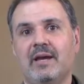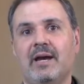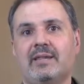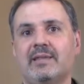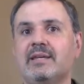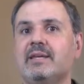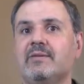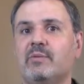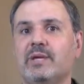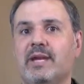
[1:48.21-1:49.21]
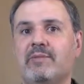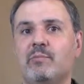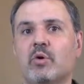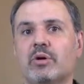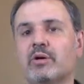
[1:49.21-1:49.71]
I think if we could have
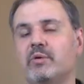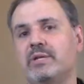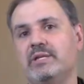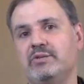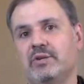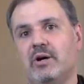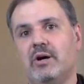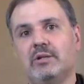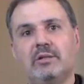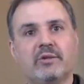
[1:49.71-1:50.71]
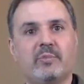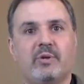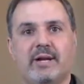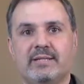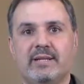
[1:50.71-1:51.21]
more cohesion all along the
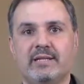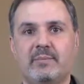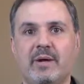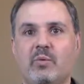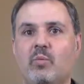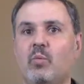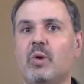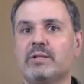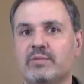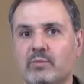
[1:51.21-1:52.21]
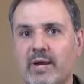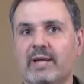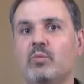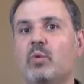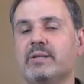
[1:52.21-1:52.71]
process about what's
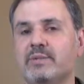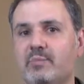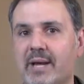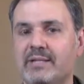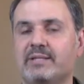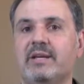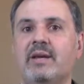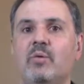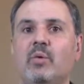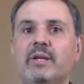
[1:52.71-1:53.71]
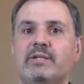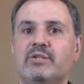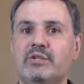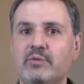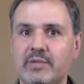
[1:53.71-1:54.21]
right, what's best, what
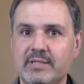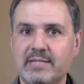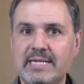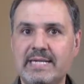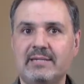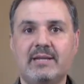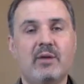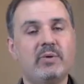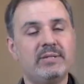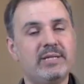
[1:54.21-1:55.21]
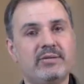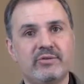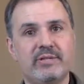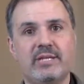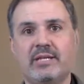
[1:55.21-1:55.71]
students need, not what
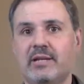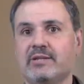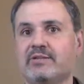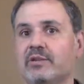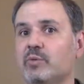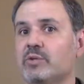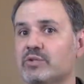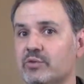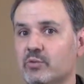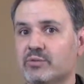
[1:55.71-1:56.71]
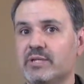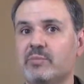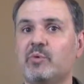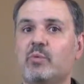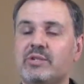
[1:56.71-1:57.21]
teachers need, not necessarily what schools
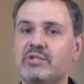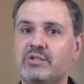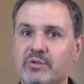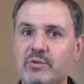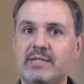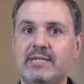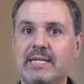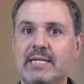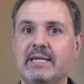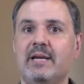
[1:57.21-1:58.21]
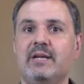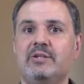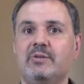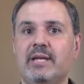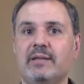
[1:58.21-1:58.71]
need, but what students need
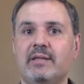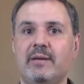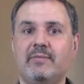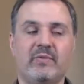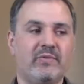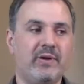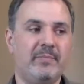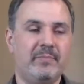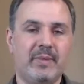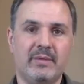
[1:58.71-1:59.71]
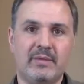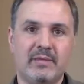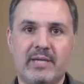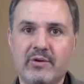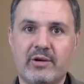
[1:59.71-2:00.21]
to get them from
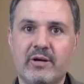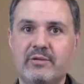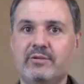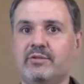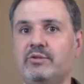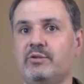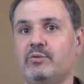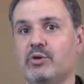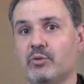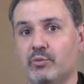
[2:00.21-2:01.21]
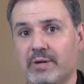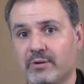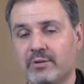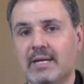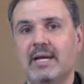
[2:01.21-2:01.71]
kindergarten to
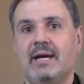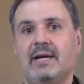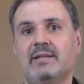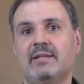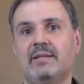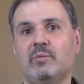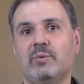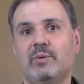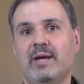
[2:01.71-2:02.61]
career, I think that we would